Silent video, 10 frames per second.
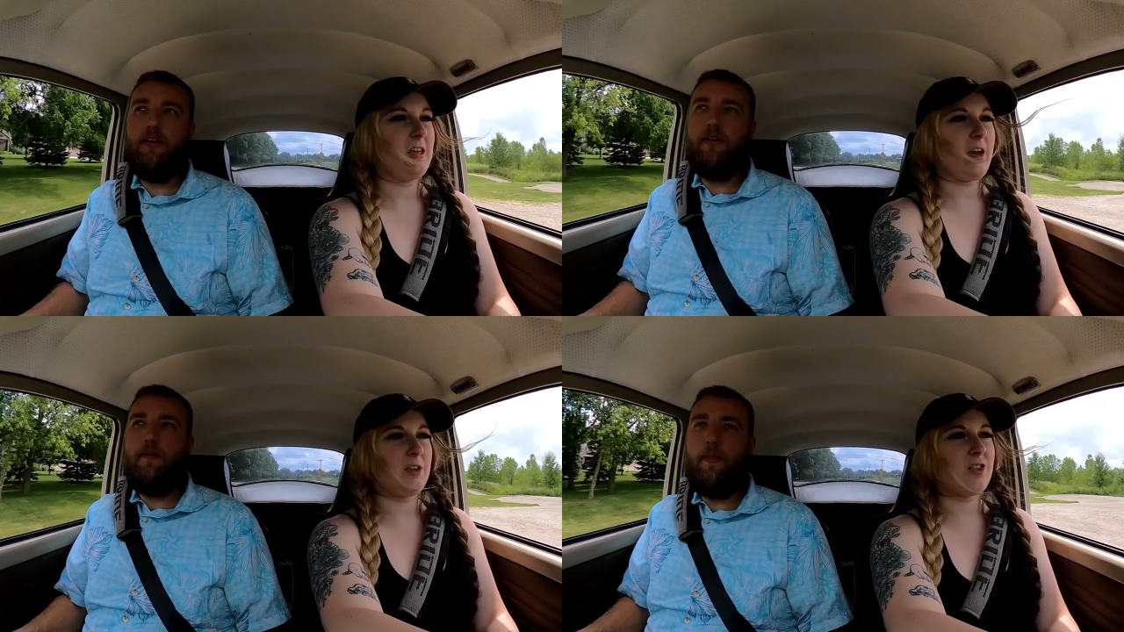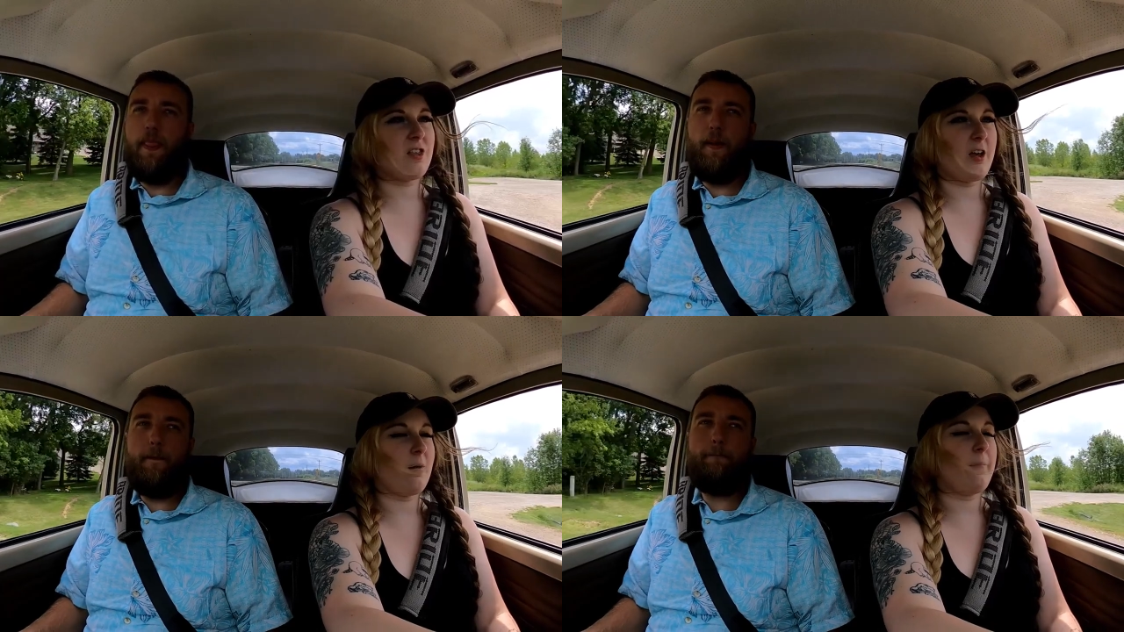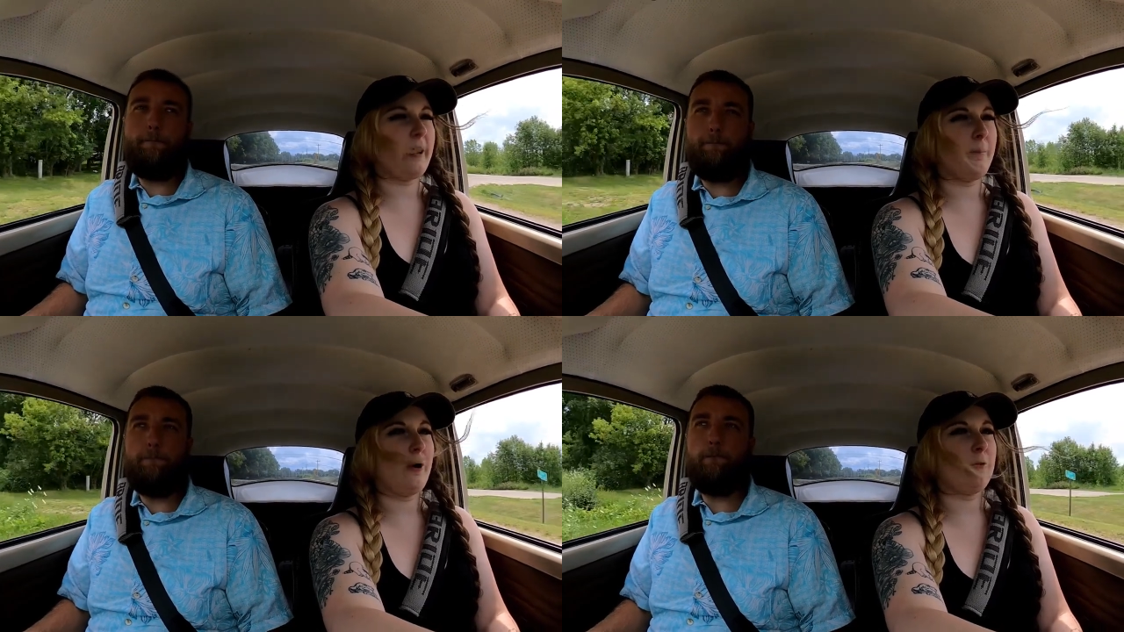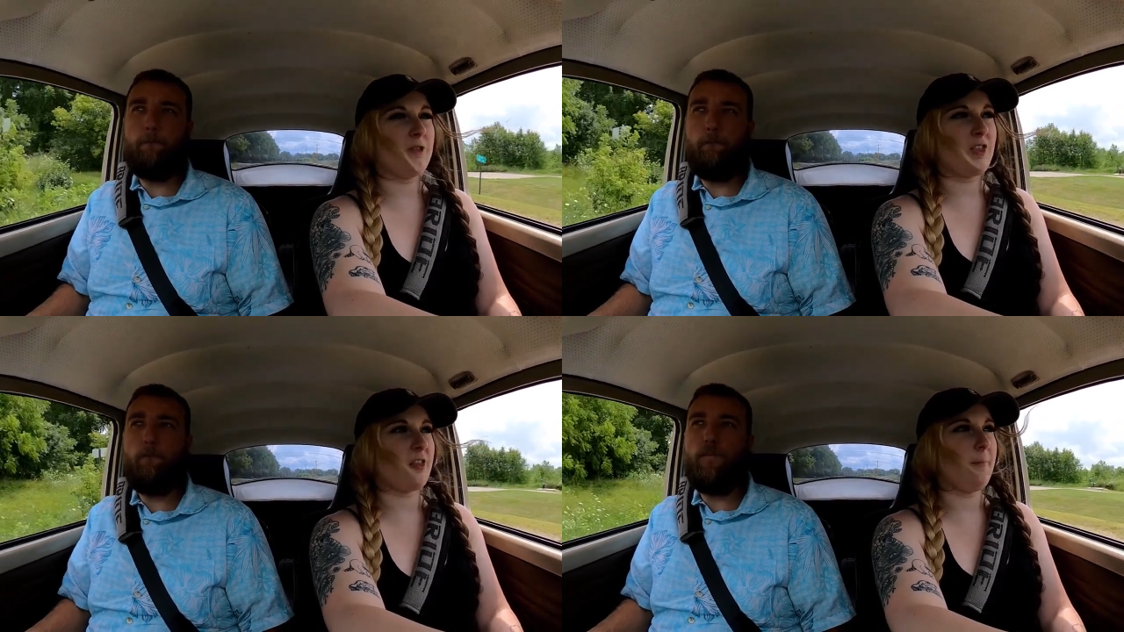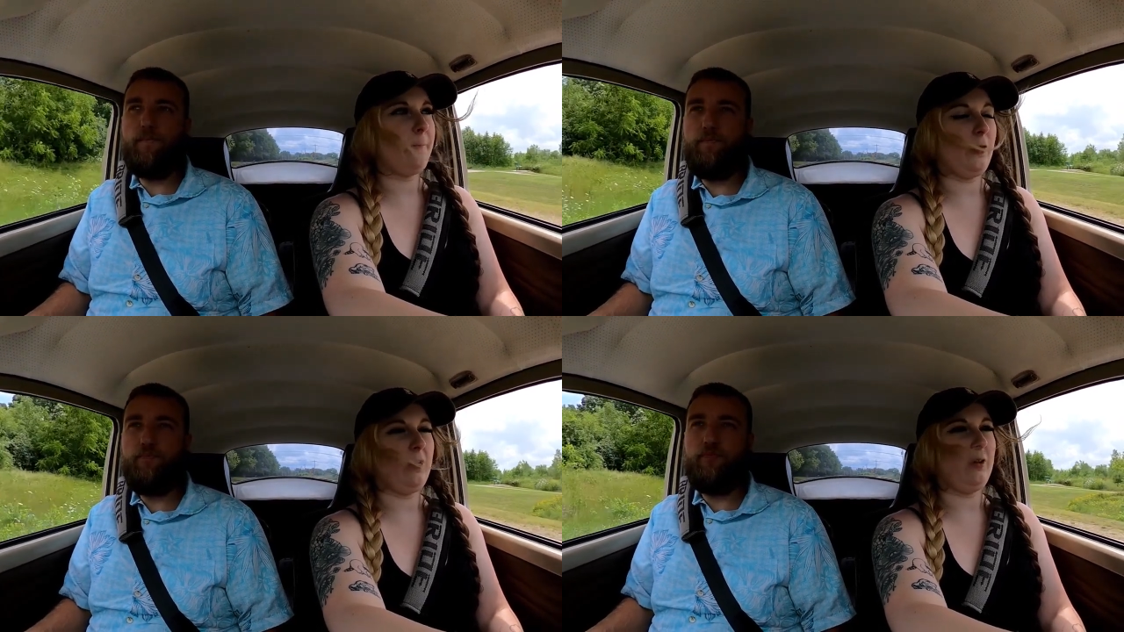Speaker 1: Yeah, it's bare bones
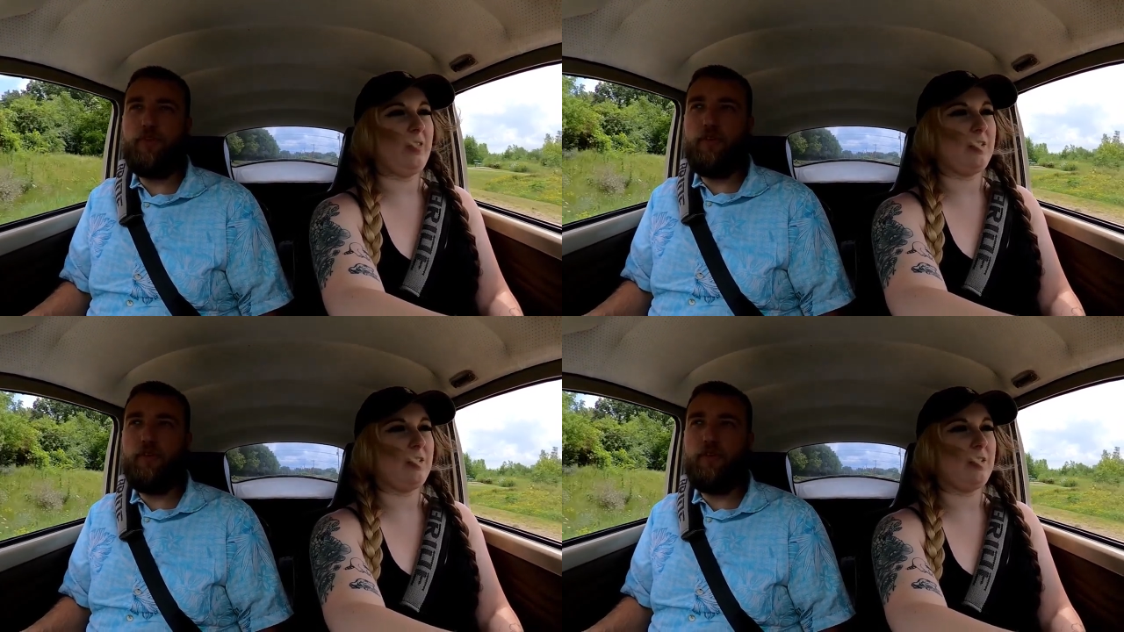simple.